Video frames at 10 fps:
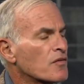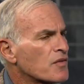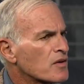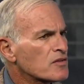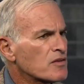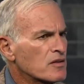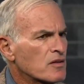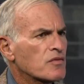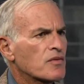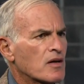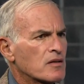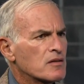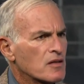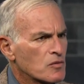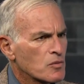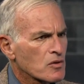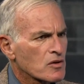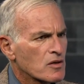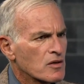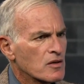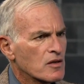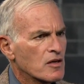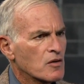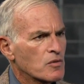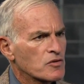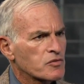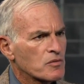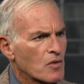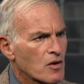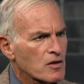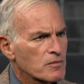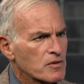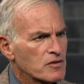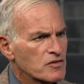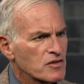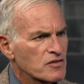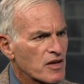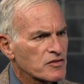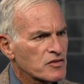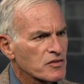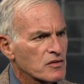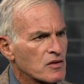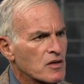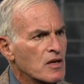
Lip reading: The first intifada did work. It was remarkably successful.